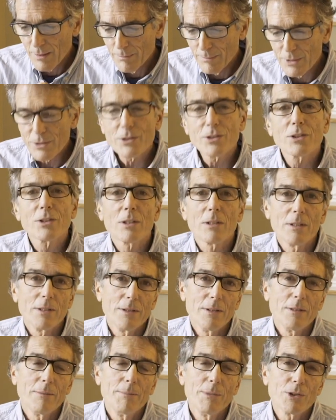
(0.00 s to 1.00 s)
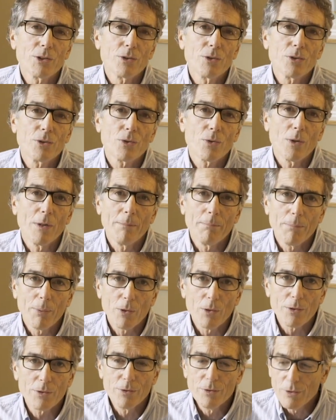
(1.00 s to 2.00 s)
Mrs. Clinton and Mr. Trump
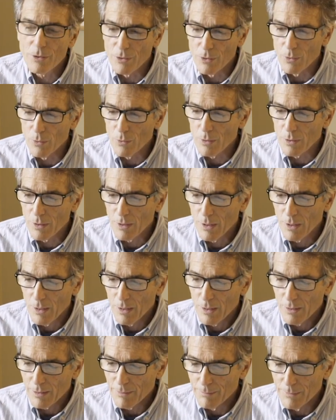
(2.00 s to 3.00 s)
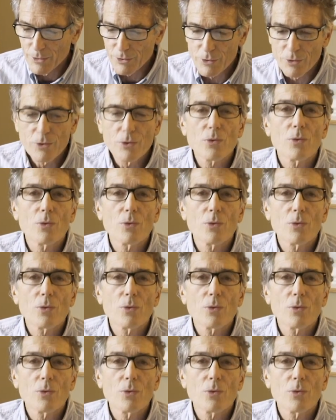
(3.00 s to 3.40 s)
both knew that Mr.